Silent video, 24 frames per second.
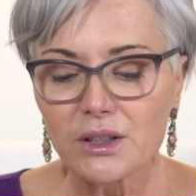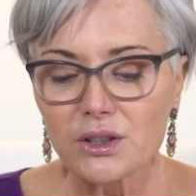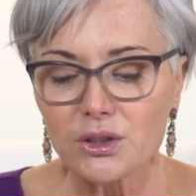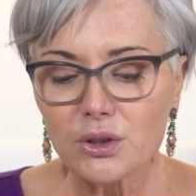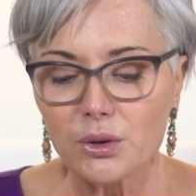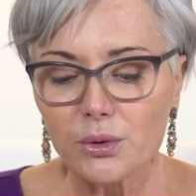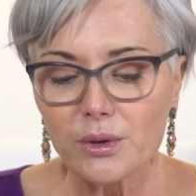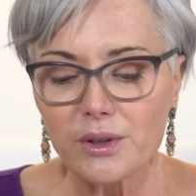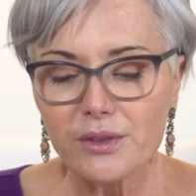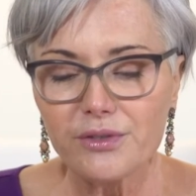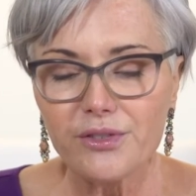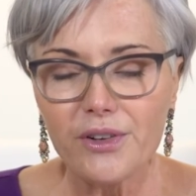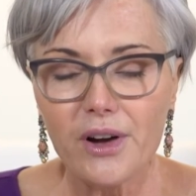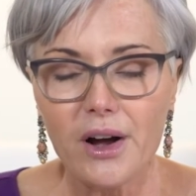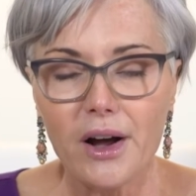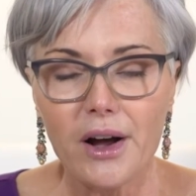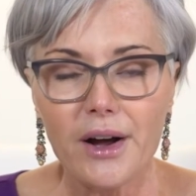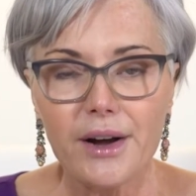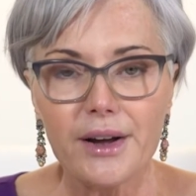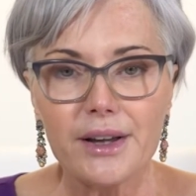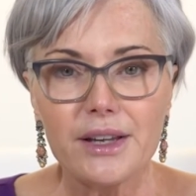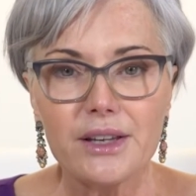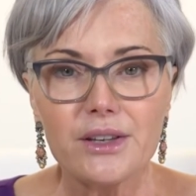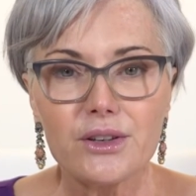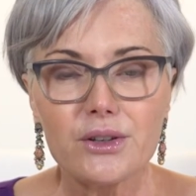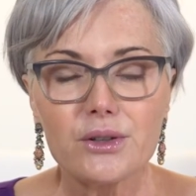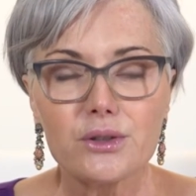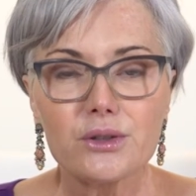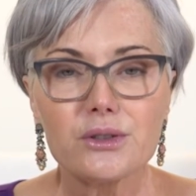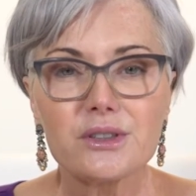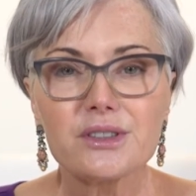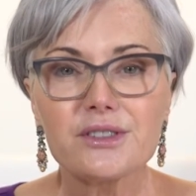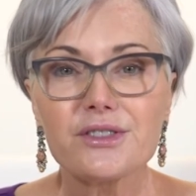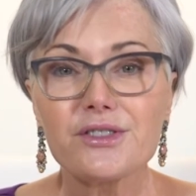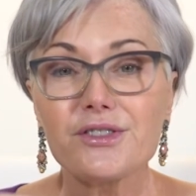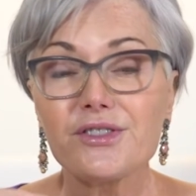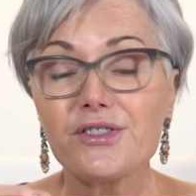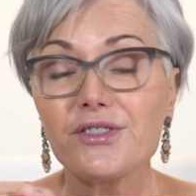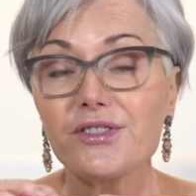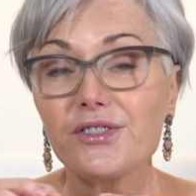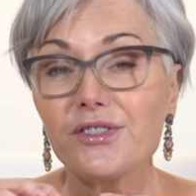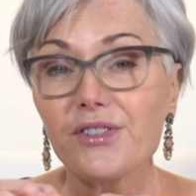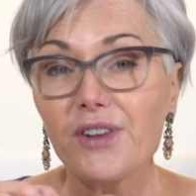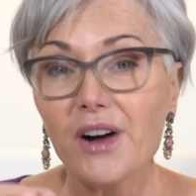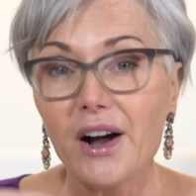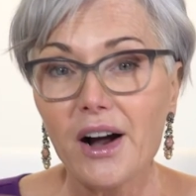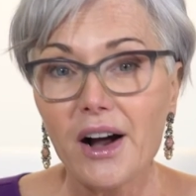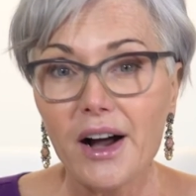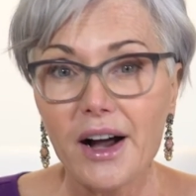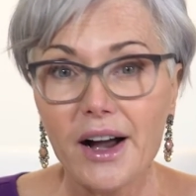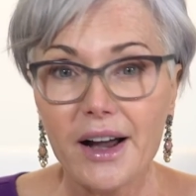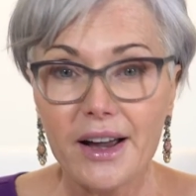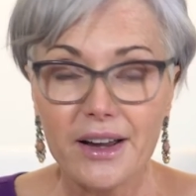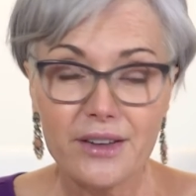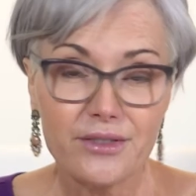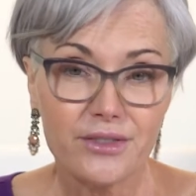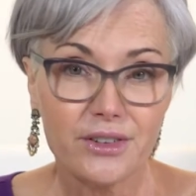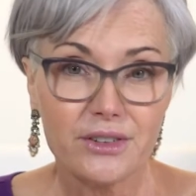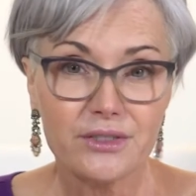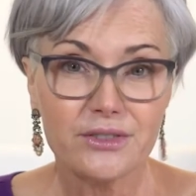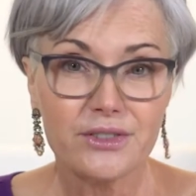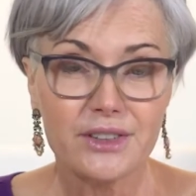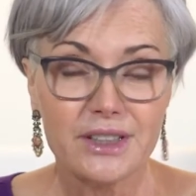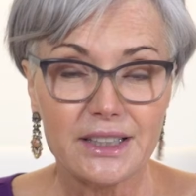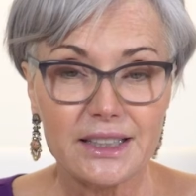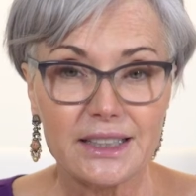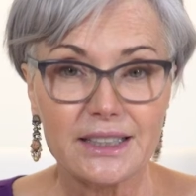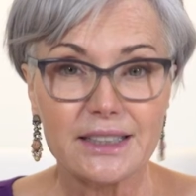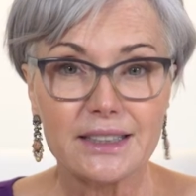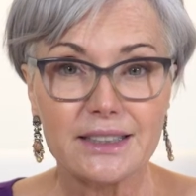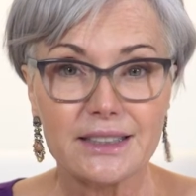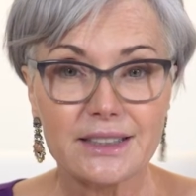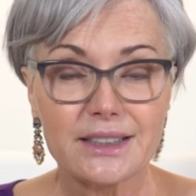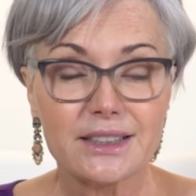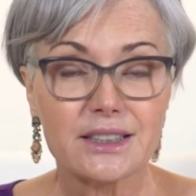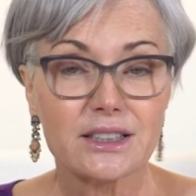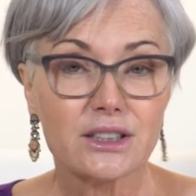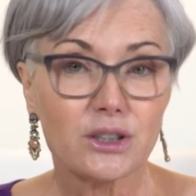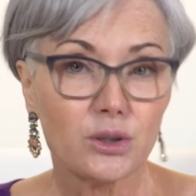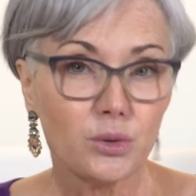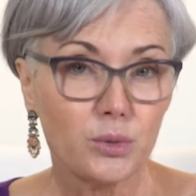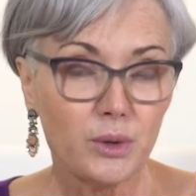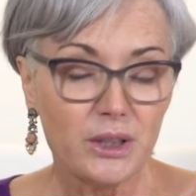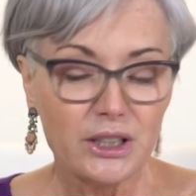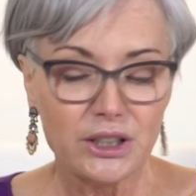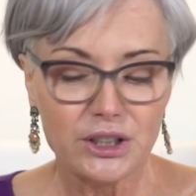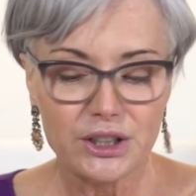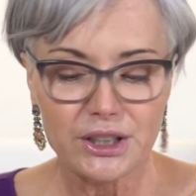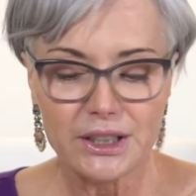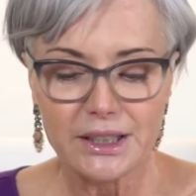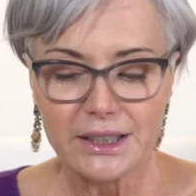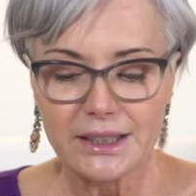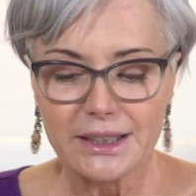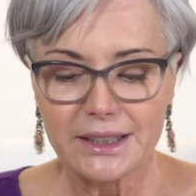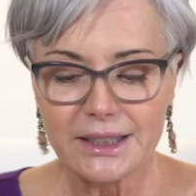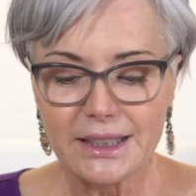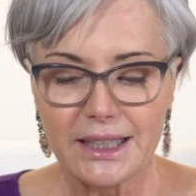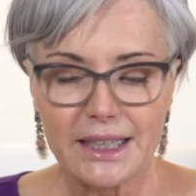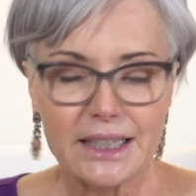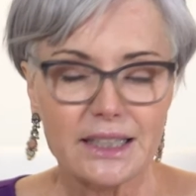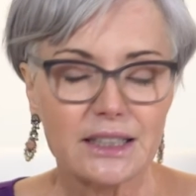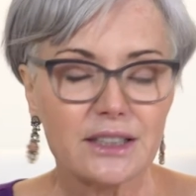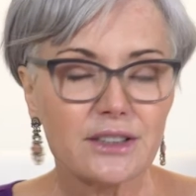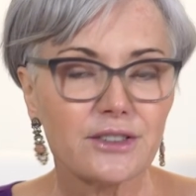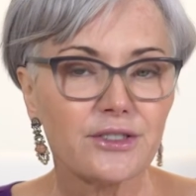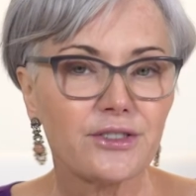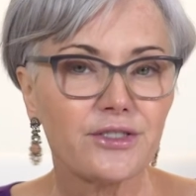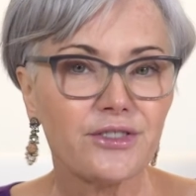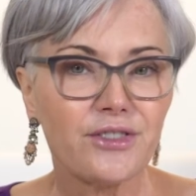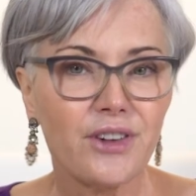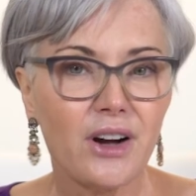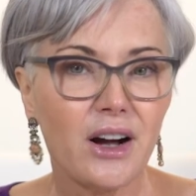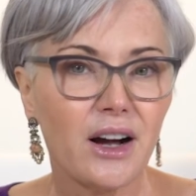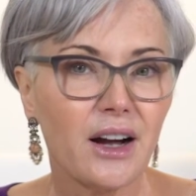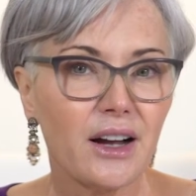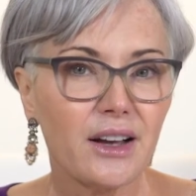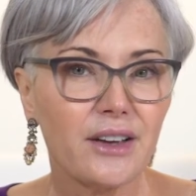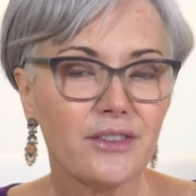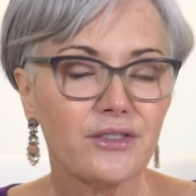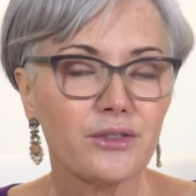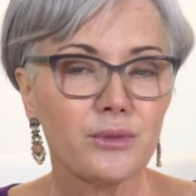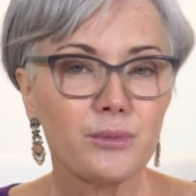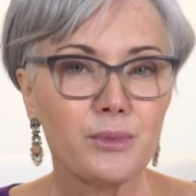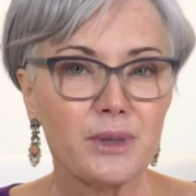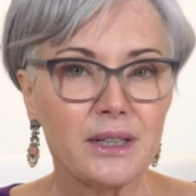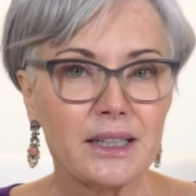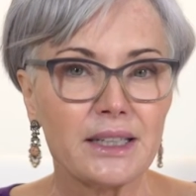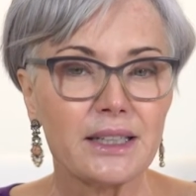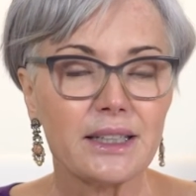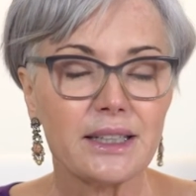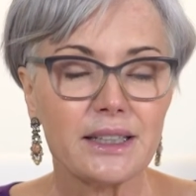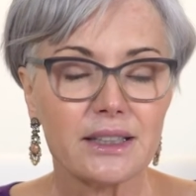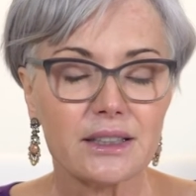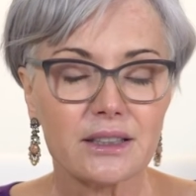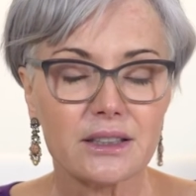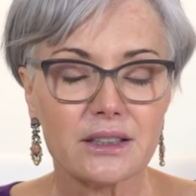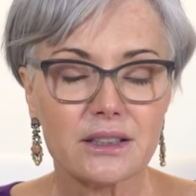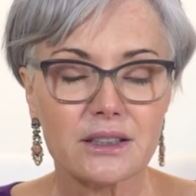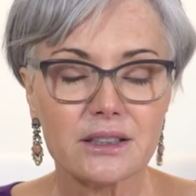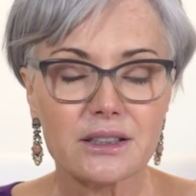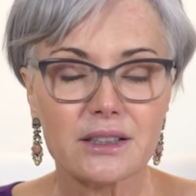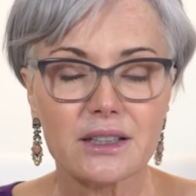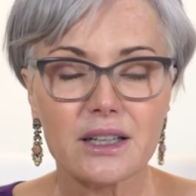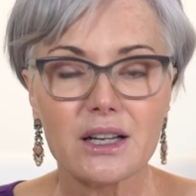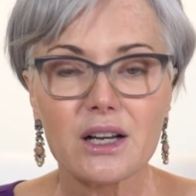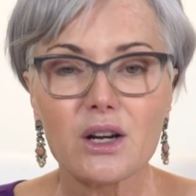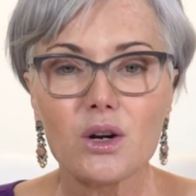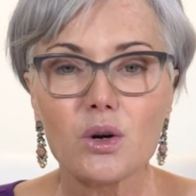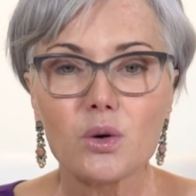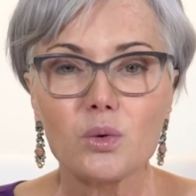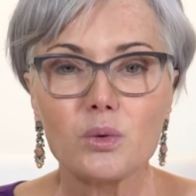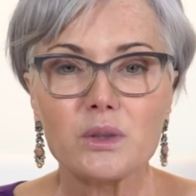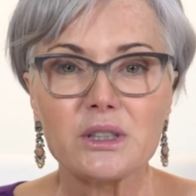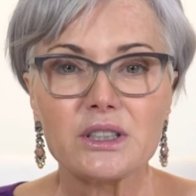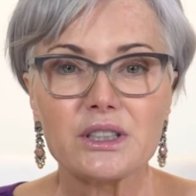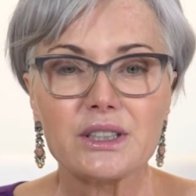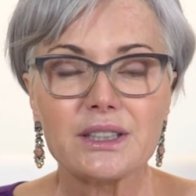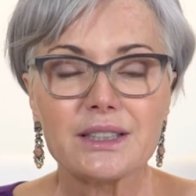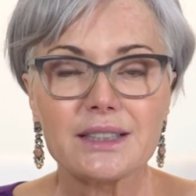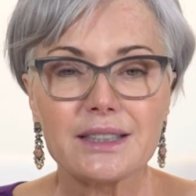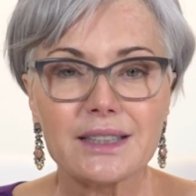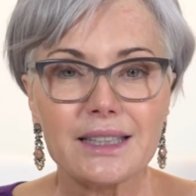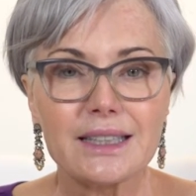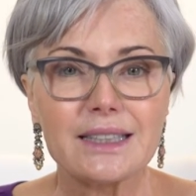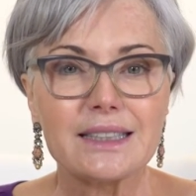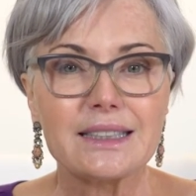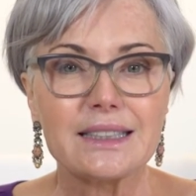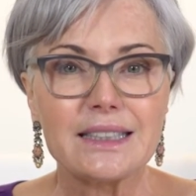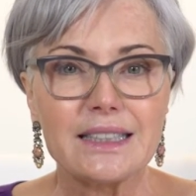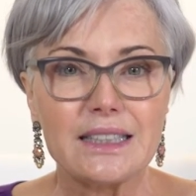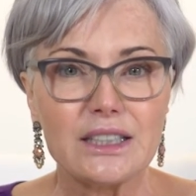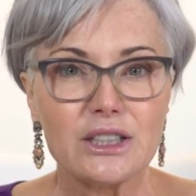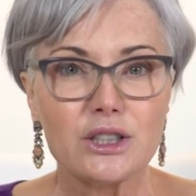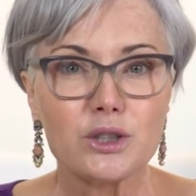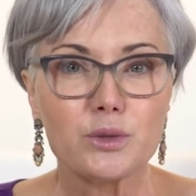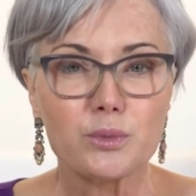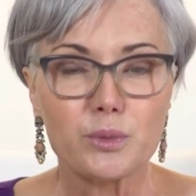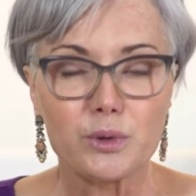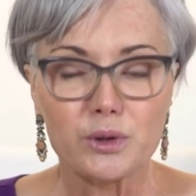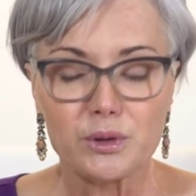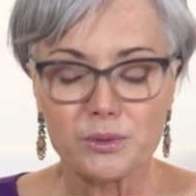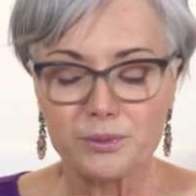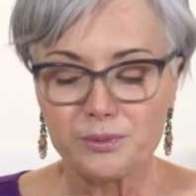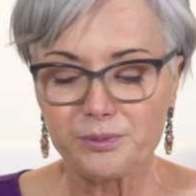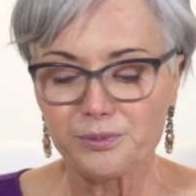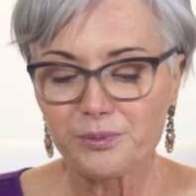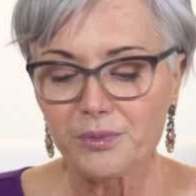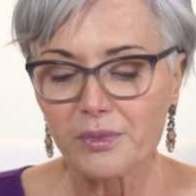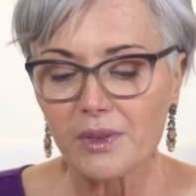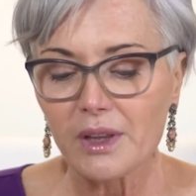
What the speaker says: So if I use 5 of these syringes, it's 5 milliliters, which is a teaspoon.